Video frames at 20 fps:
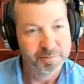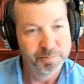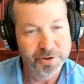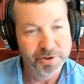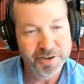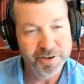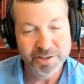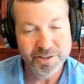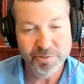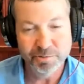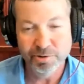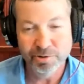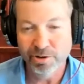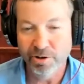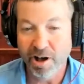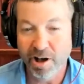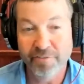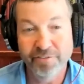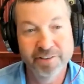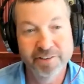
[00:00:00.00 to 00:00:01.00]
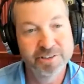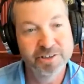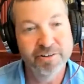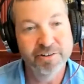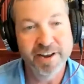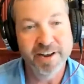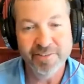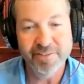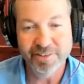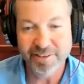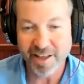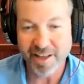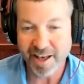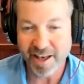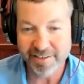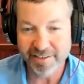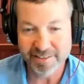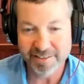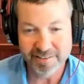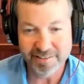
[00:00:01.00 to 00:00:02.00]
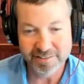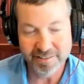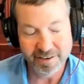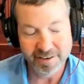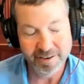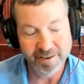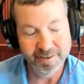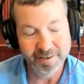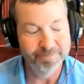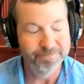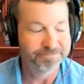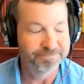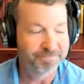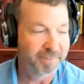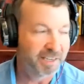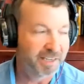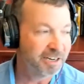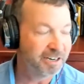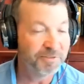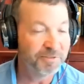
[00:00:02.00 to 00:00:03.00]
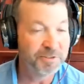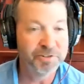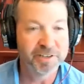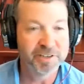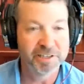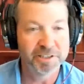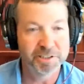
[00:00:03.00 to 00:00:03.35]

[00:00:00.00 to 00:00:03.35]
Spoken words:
put in the role, often don't have a lot of interviewing